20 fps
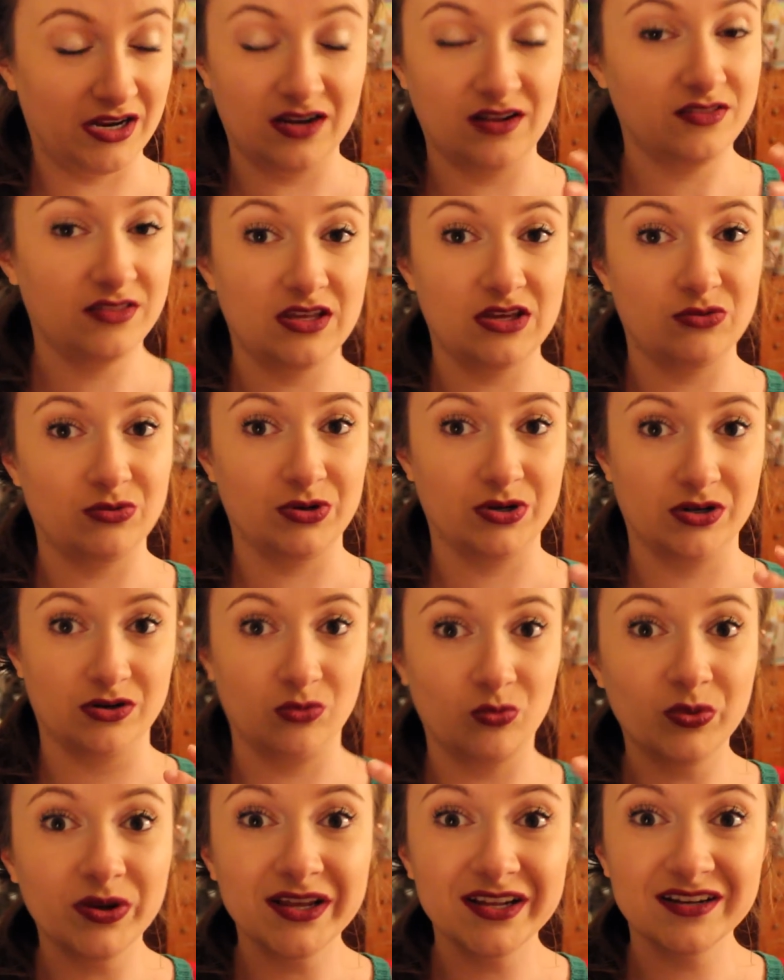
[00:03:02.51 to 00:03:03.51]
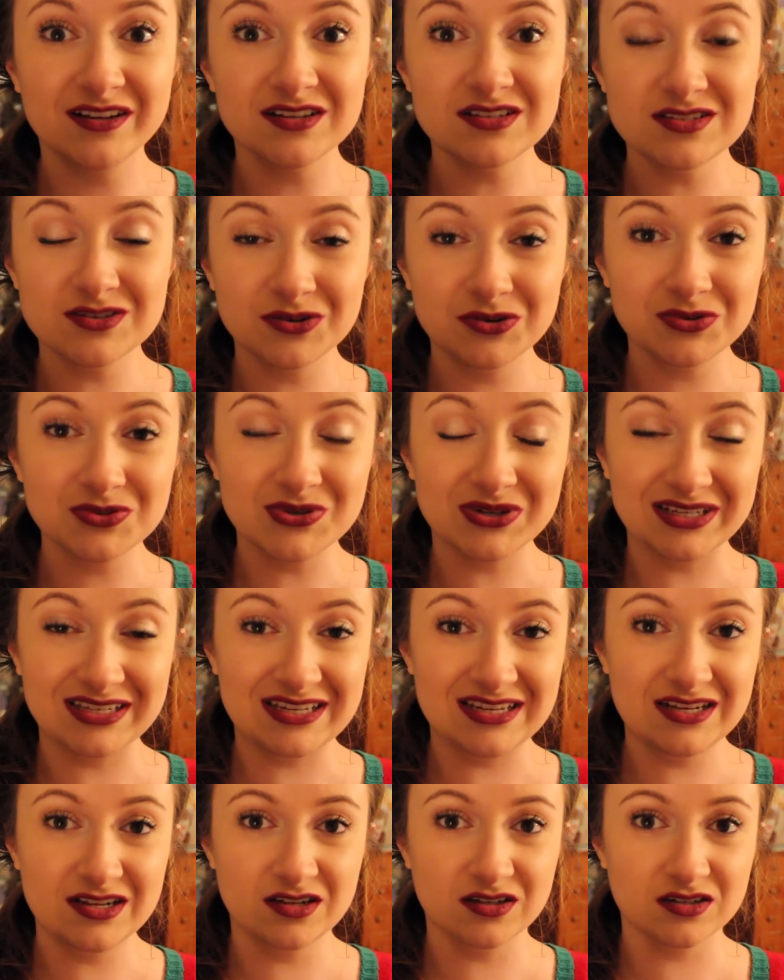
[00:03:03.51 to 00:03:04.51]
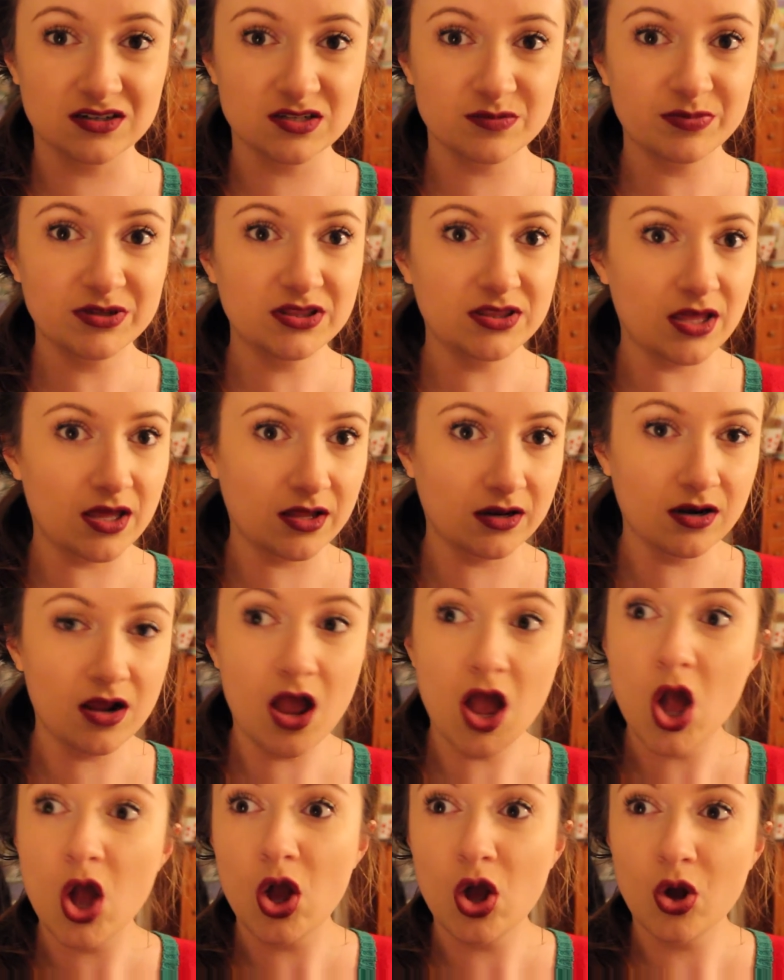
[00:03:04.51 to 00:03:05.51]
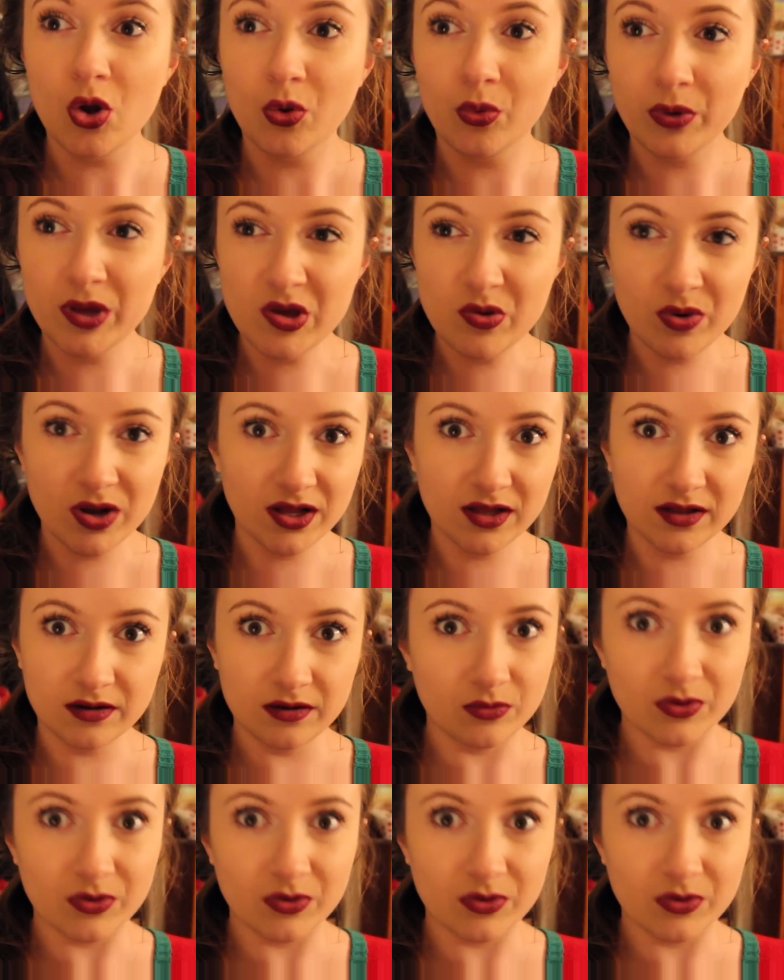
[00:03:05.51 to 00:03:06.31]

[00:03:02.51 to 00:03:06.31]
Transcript: I didn't think we were gonna win because no one was really eating ours, but then we won.